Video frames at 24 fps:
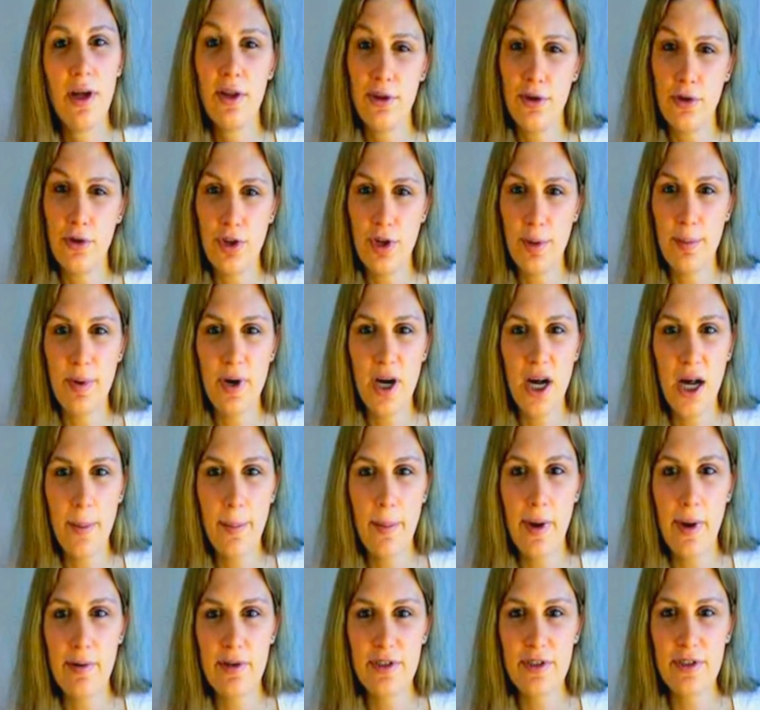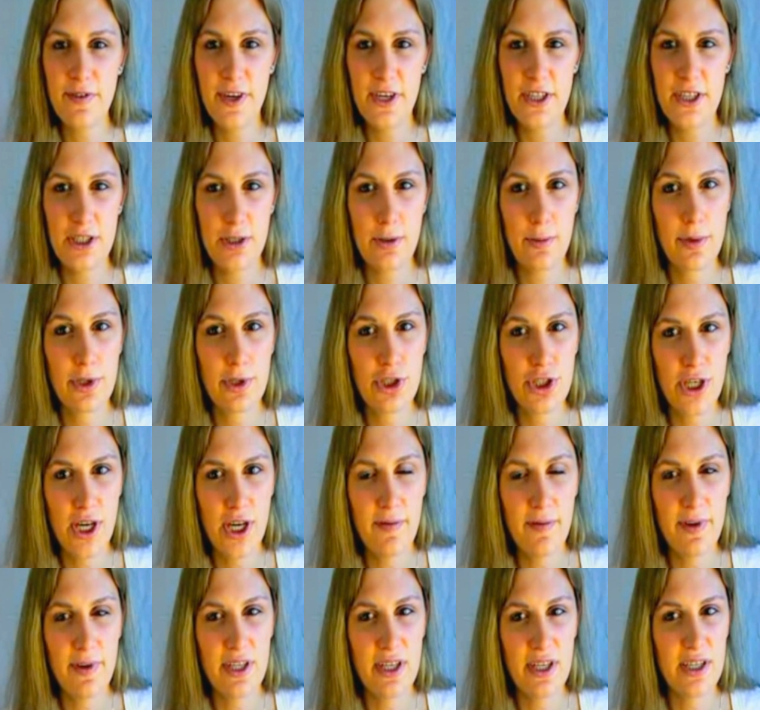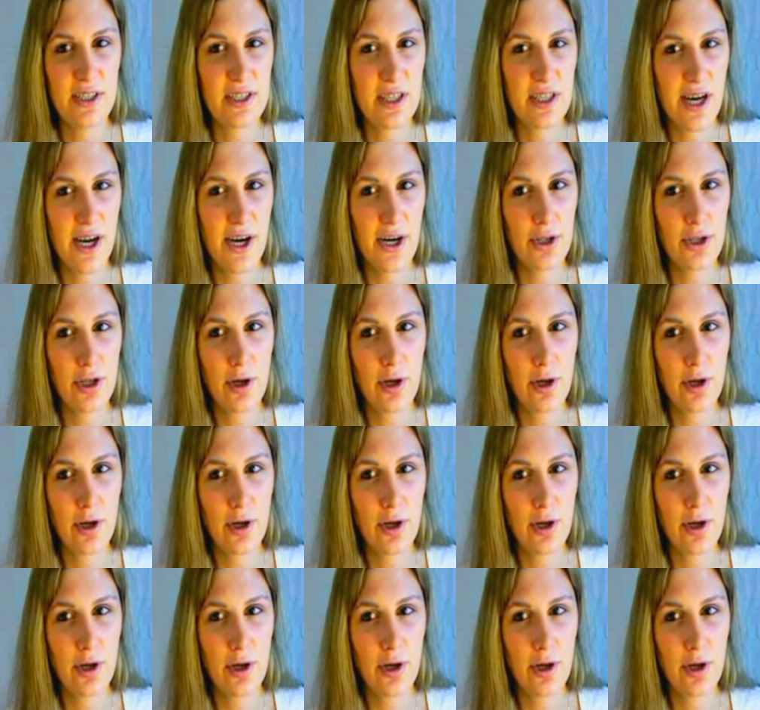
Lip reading: The only problem I was facing with shaving the entire